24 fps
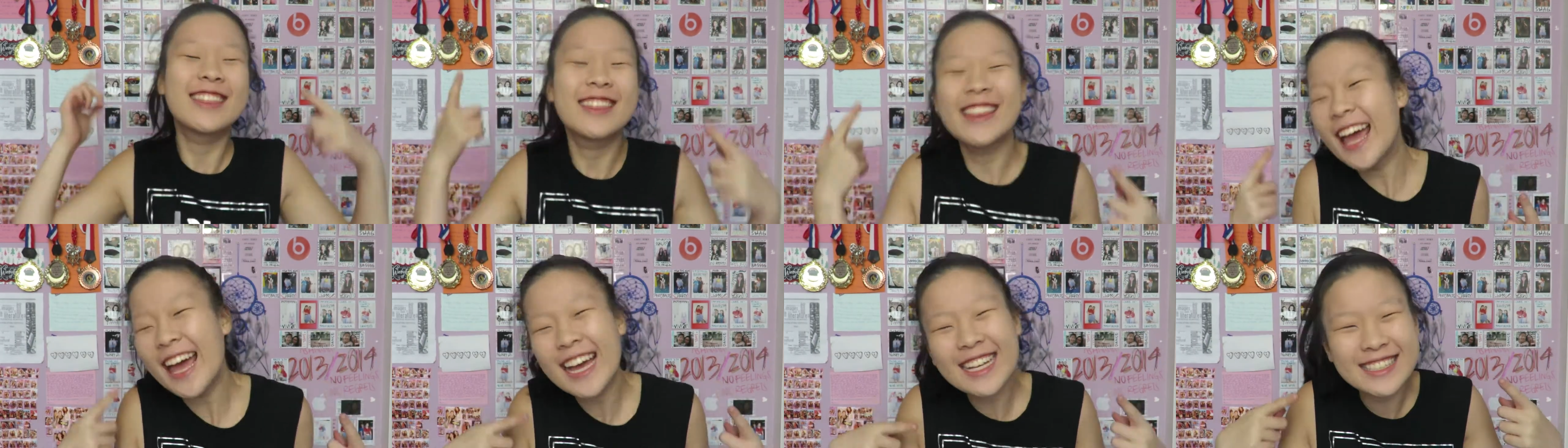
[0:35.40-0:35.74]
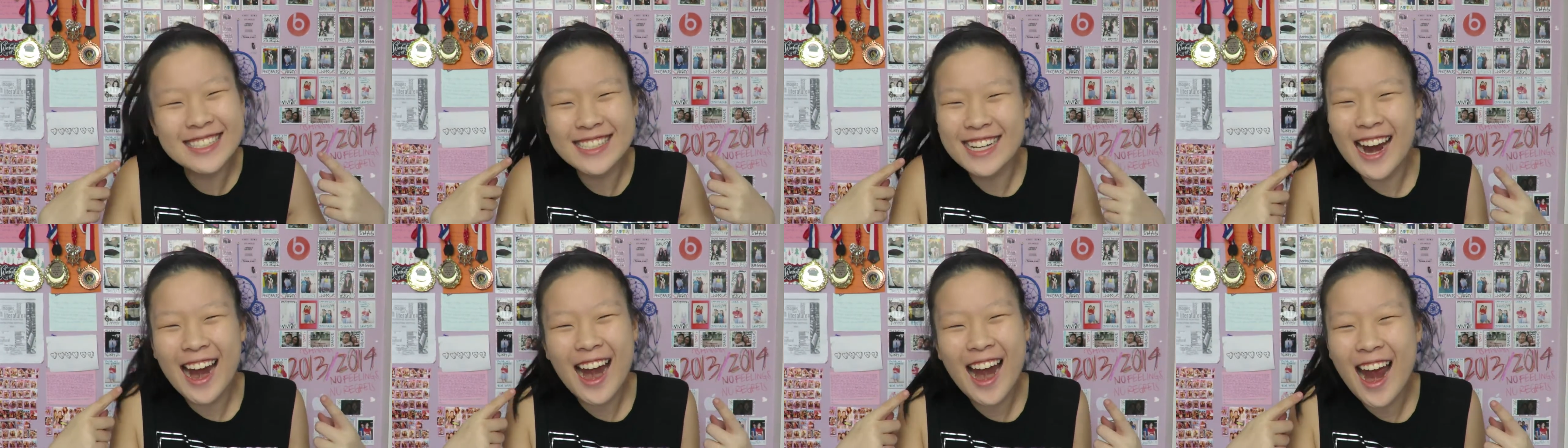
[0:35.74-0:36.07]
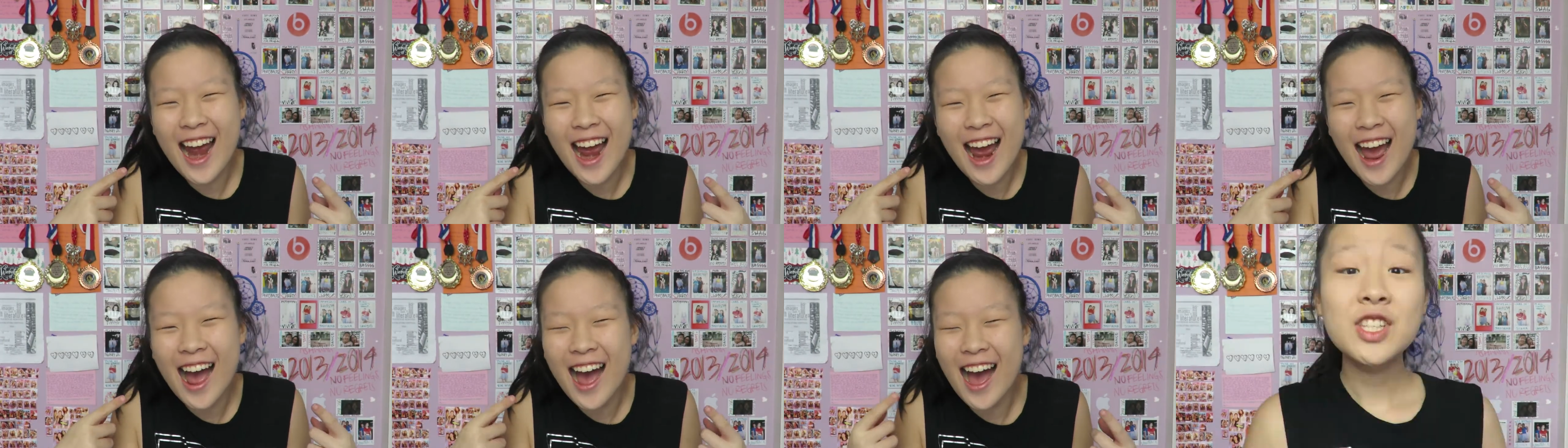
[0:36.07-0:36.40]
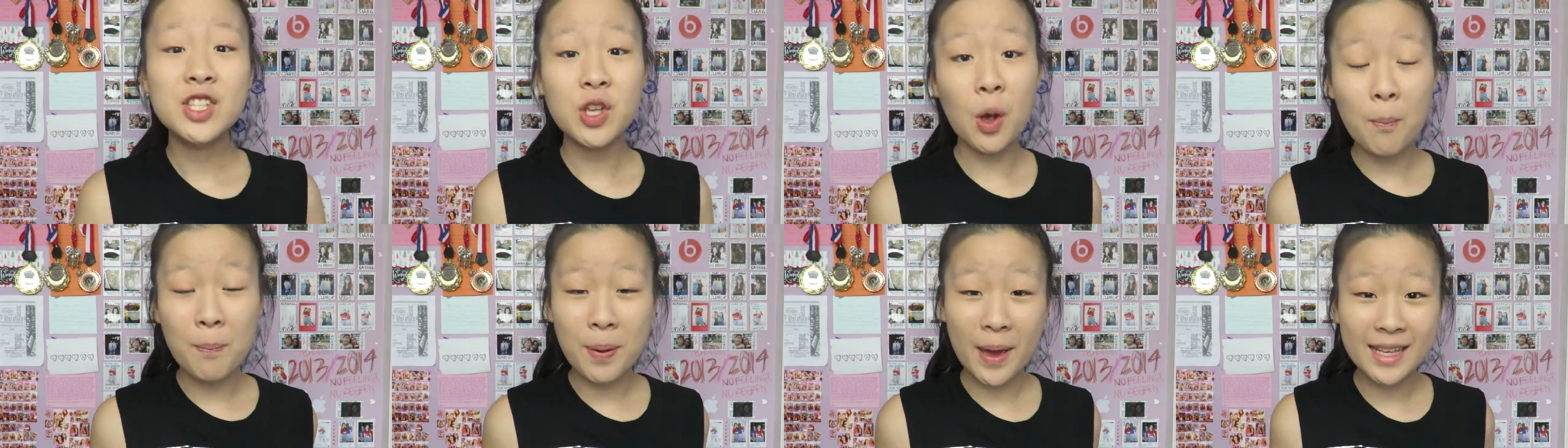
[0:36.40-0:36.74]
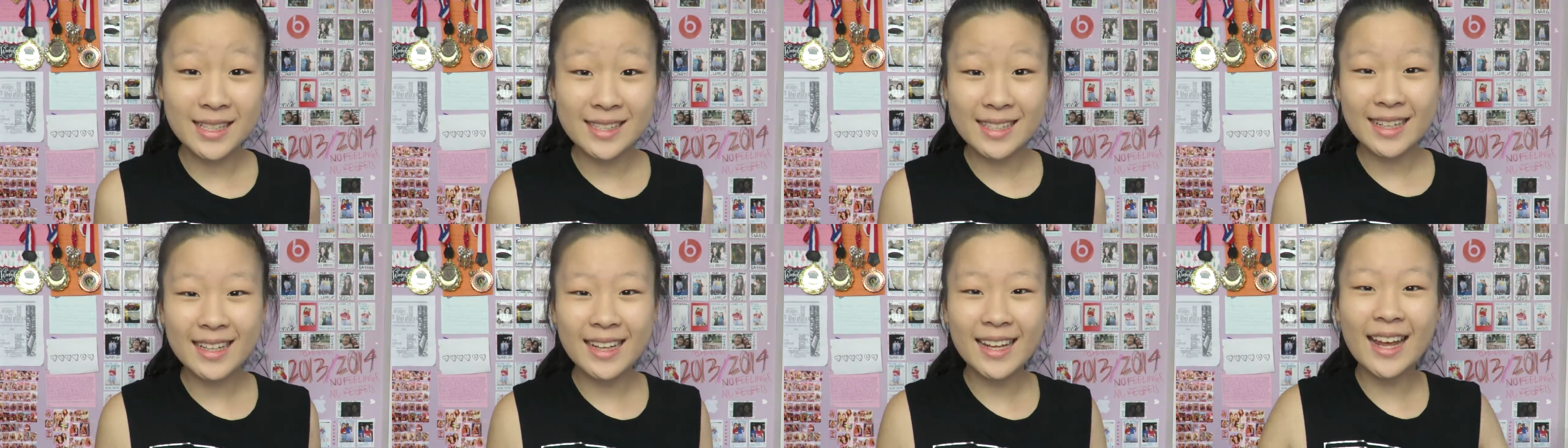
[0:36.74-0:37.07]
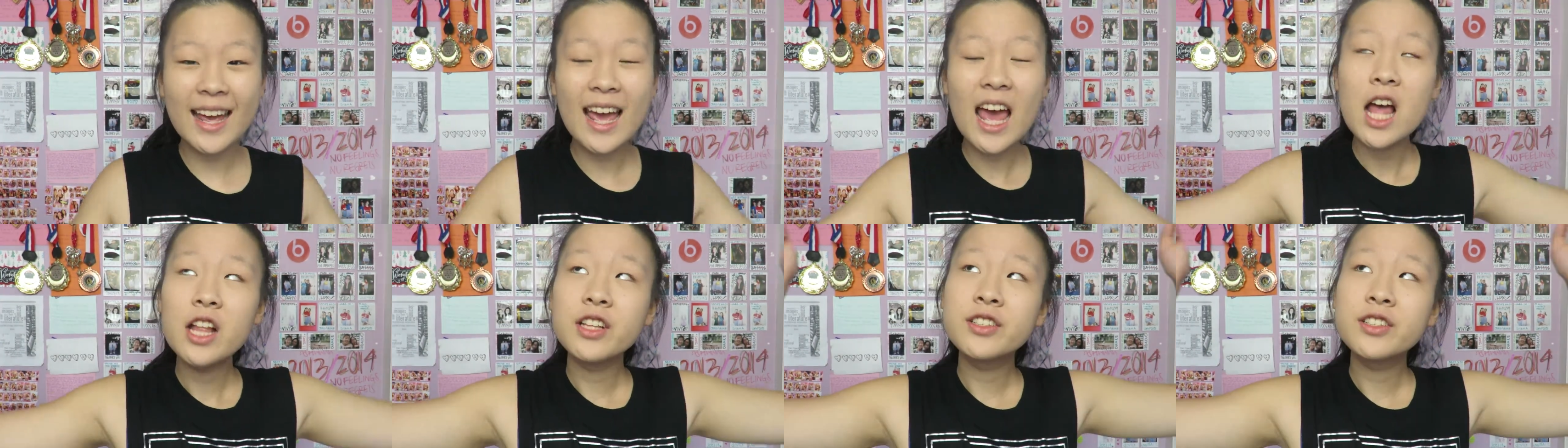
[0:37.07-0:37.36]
This girl! So basically,